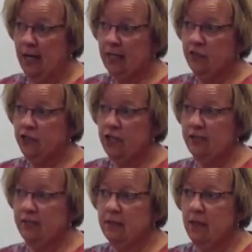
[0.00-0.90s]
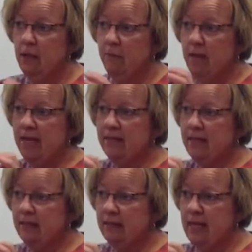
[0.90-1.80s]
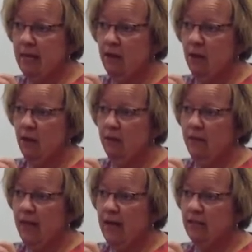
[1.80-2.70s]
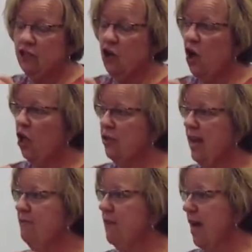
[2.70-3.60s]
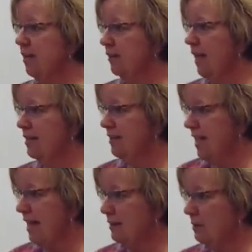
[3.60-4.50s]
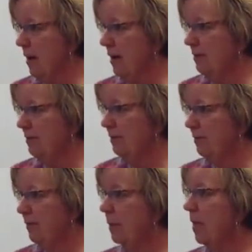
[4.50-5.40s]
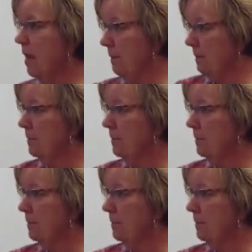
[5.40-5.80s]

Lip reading: It's just basically that it's called a final assessment. Yep.